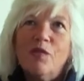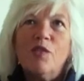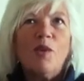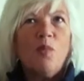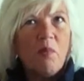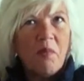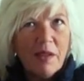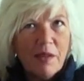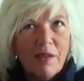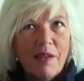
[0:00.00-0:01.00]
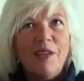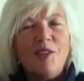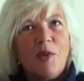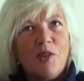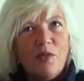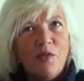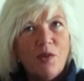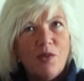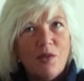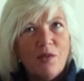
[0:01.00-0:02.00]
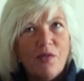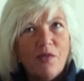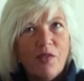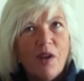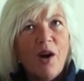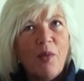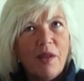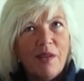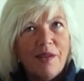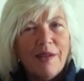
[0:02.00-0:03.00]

to the method that he's been to have used to have hung with.